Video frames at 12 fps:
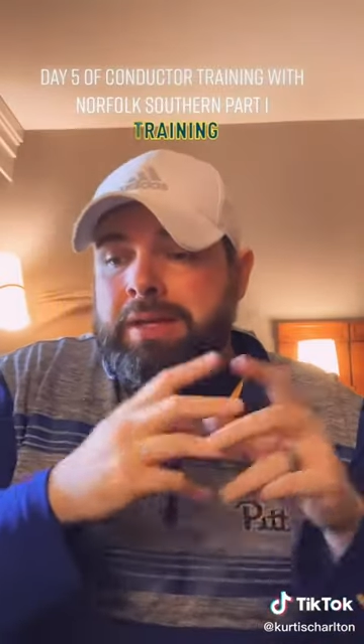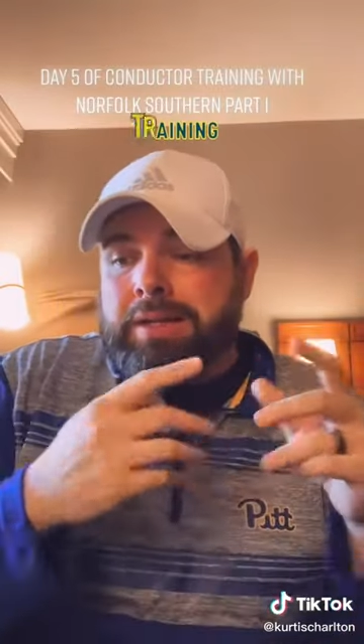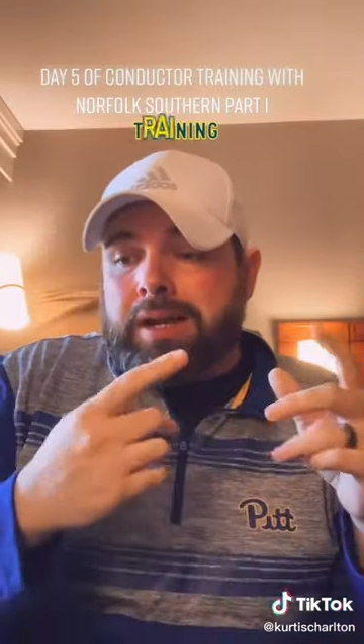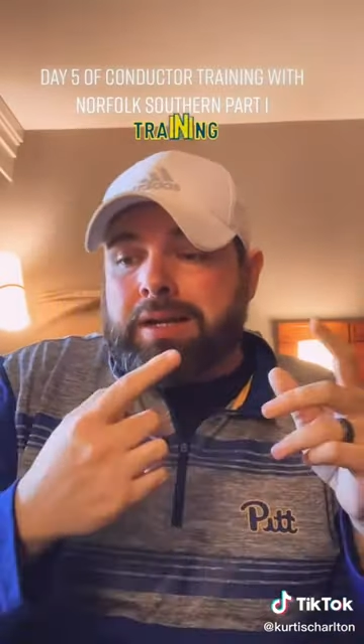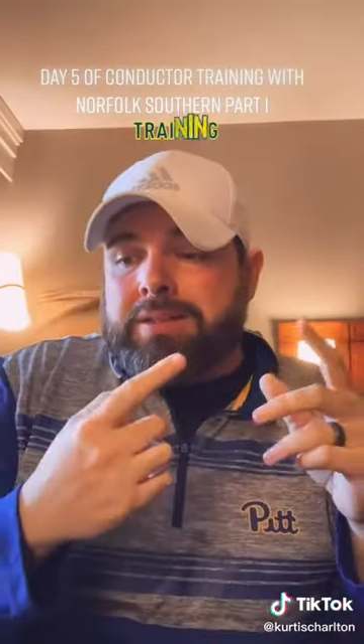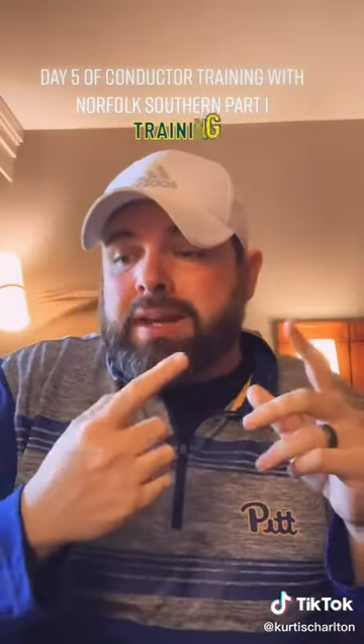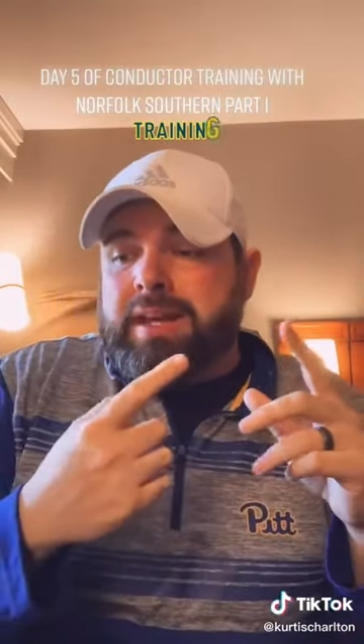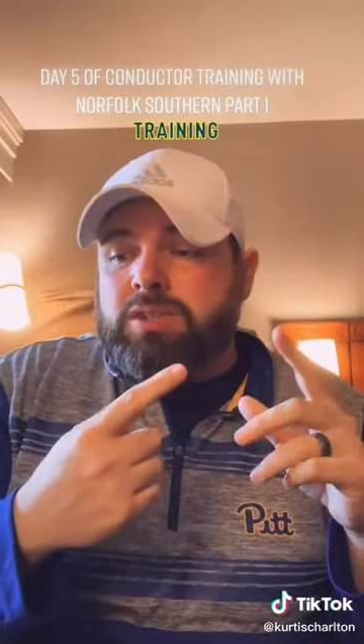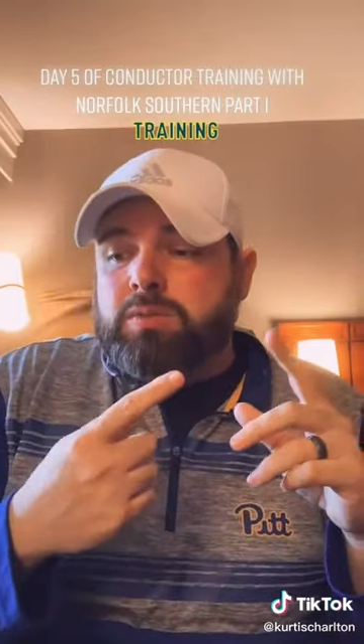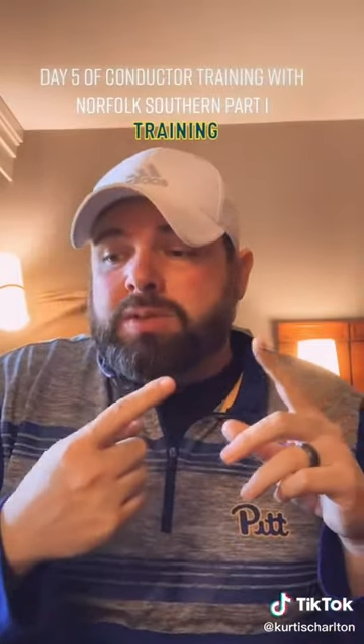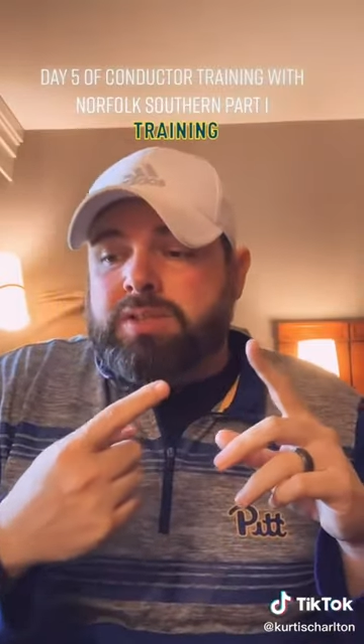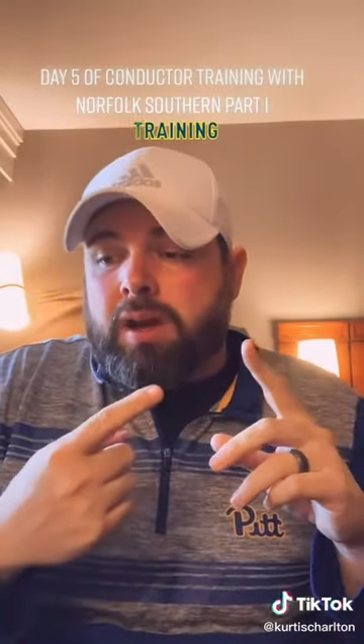Uh,
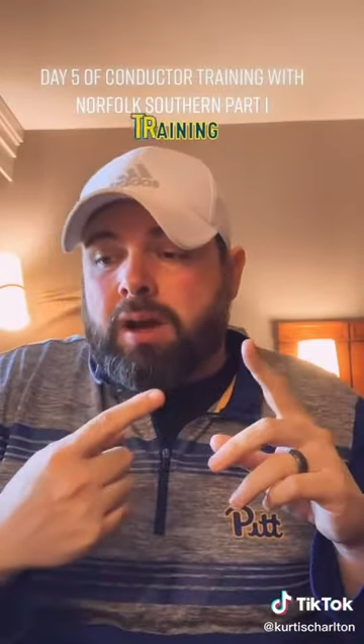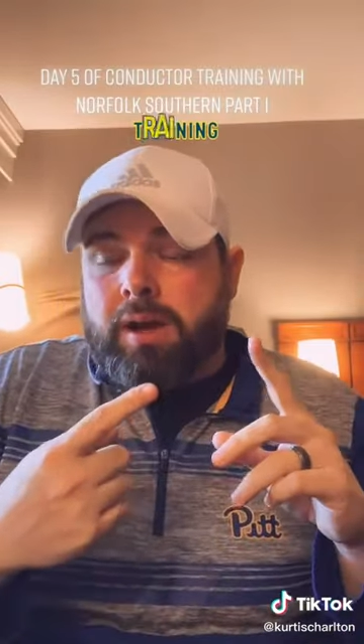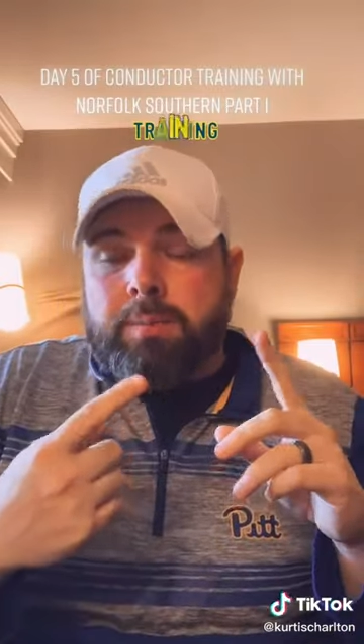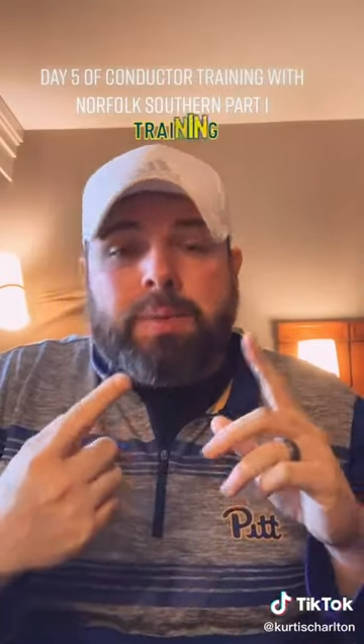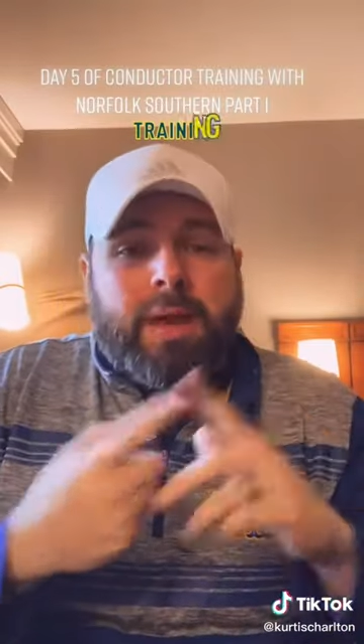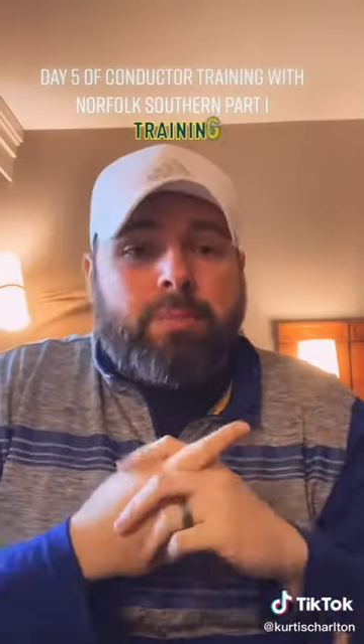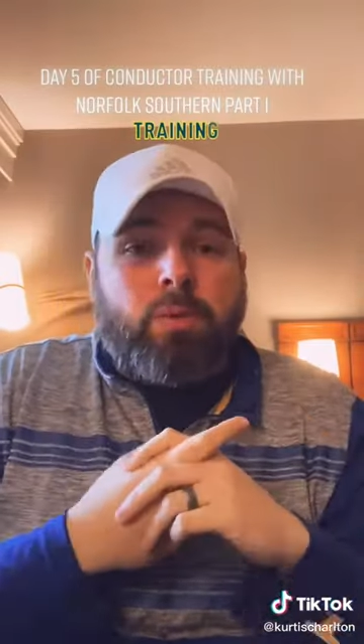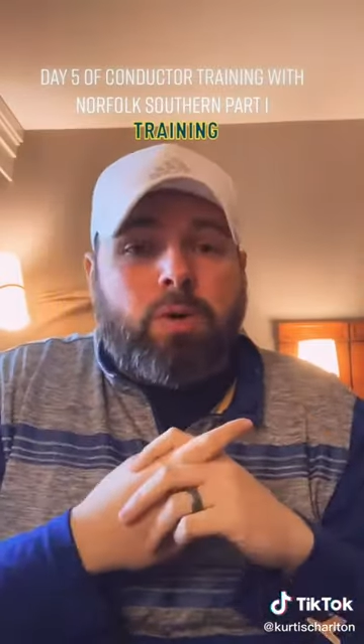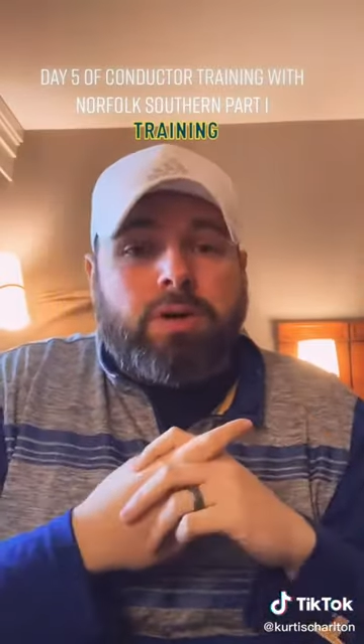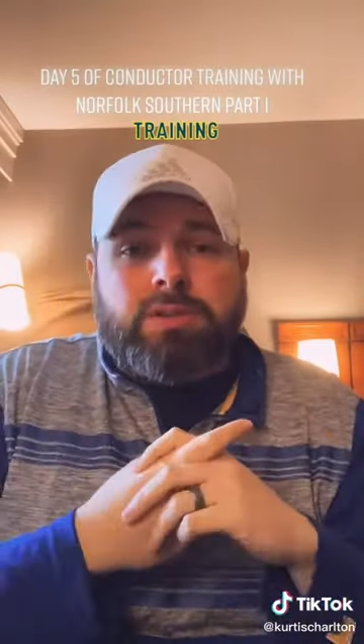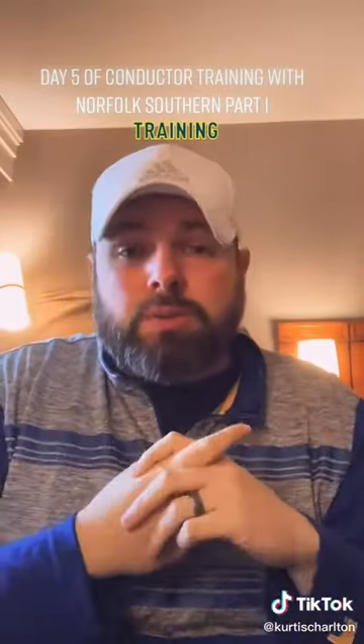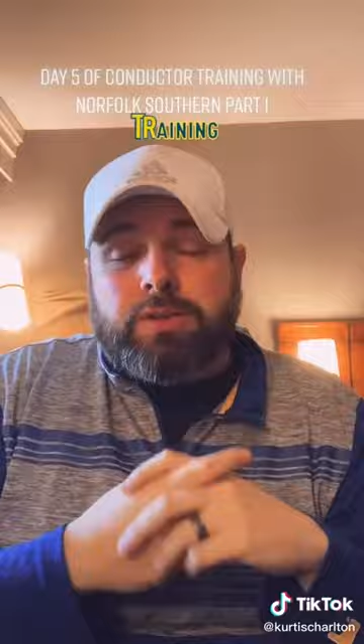today's was on
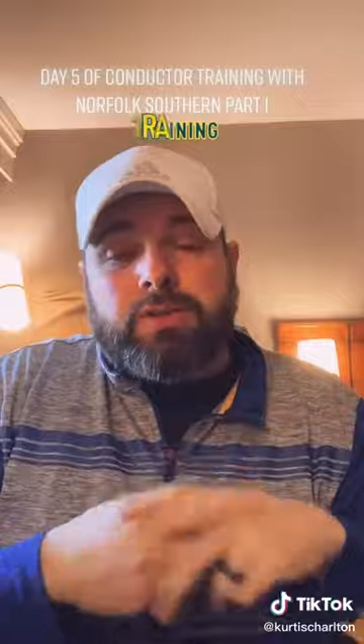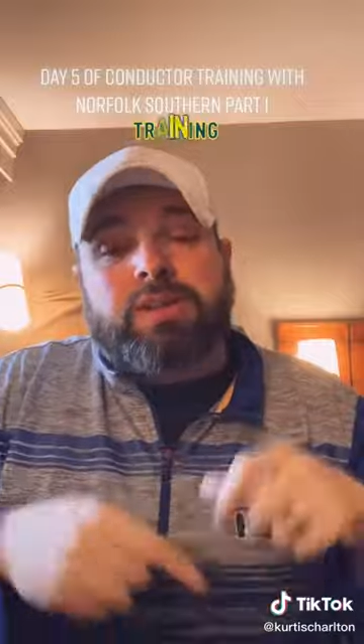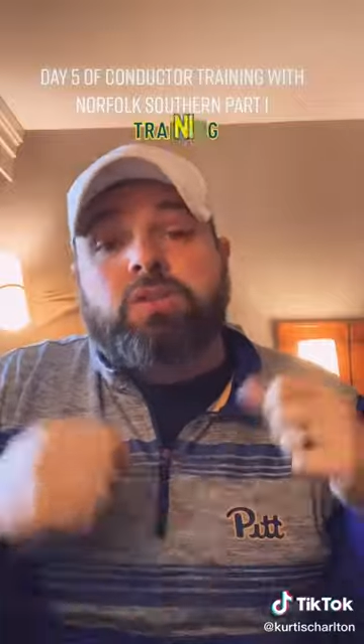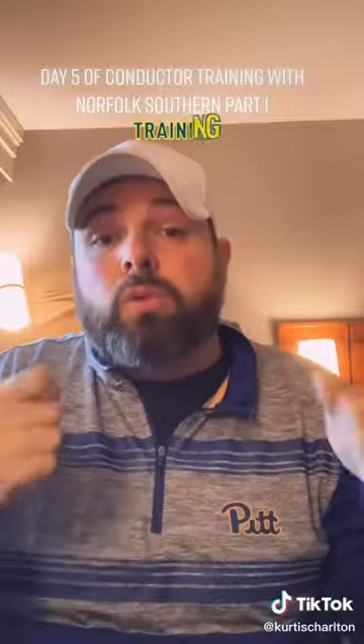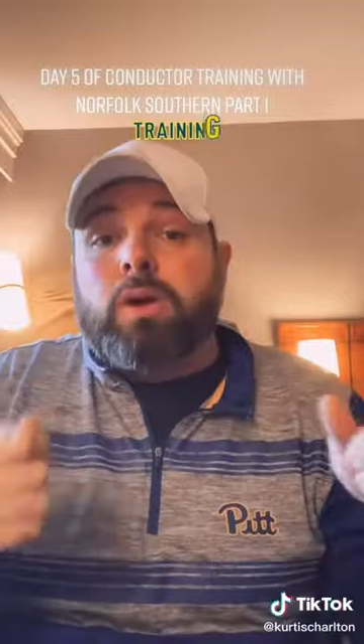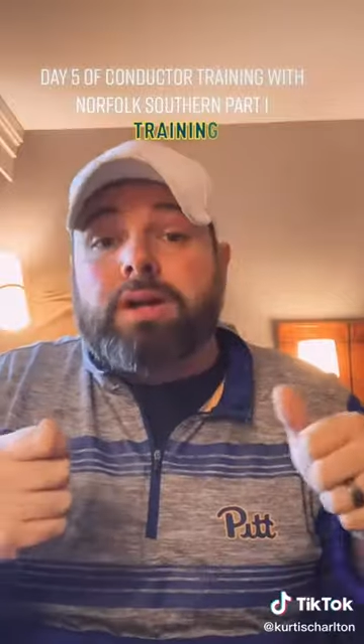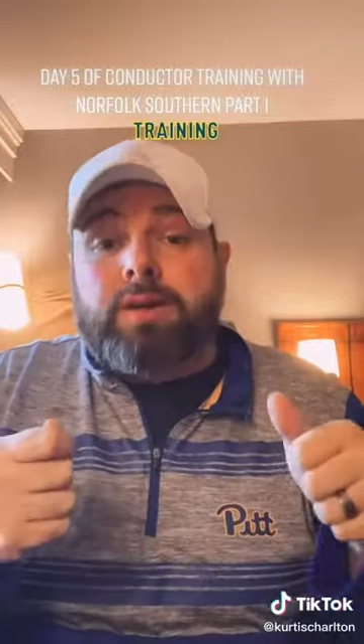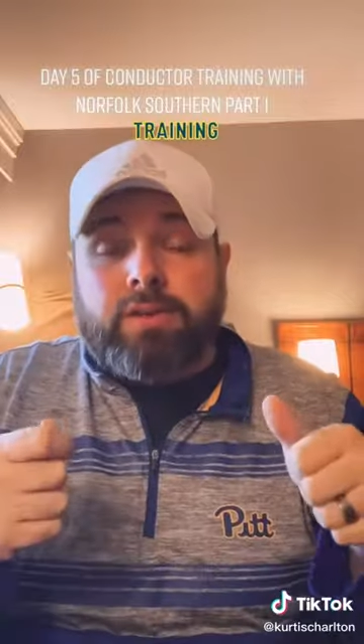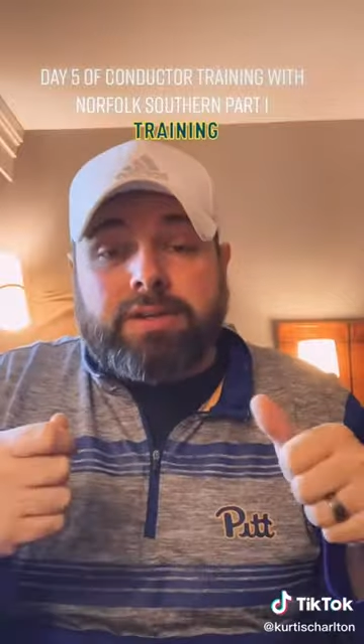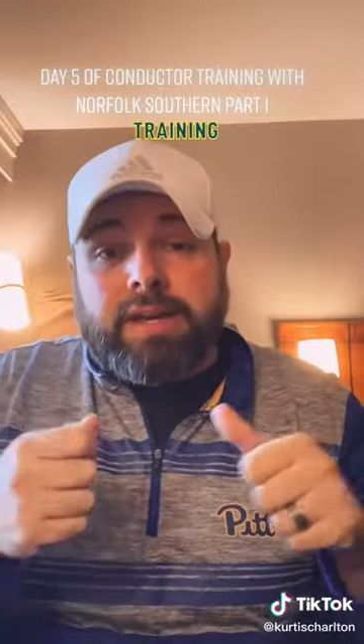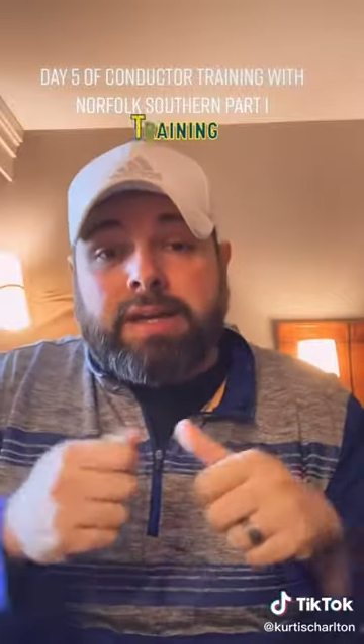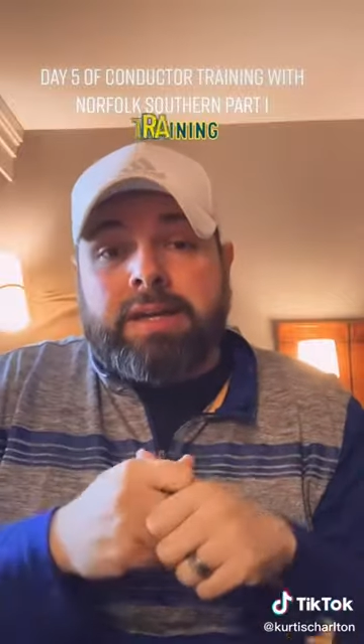paperwork. So when you get to work
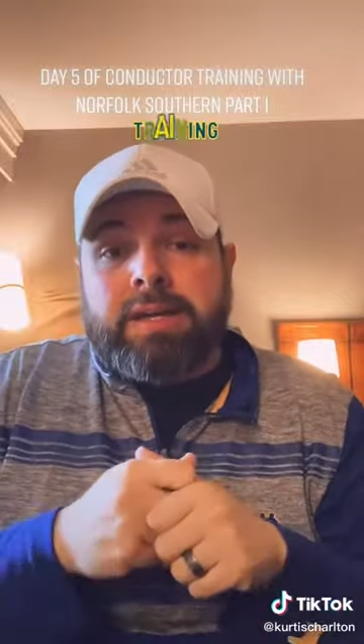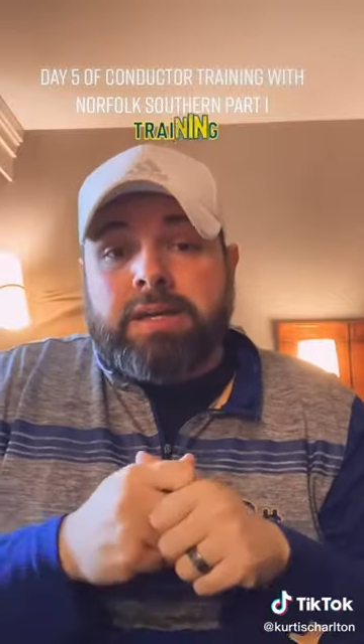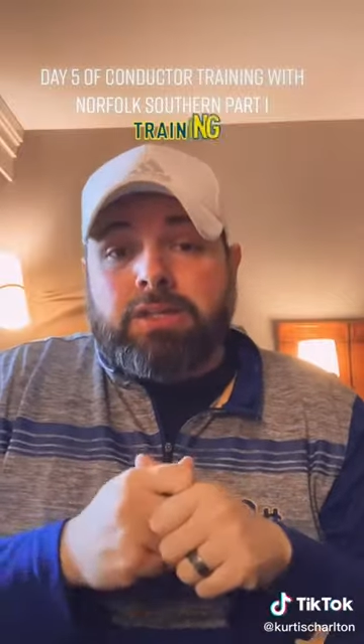every day,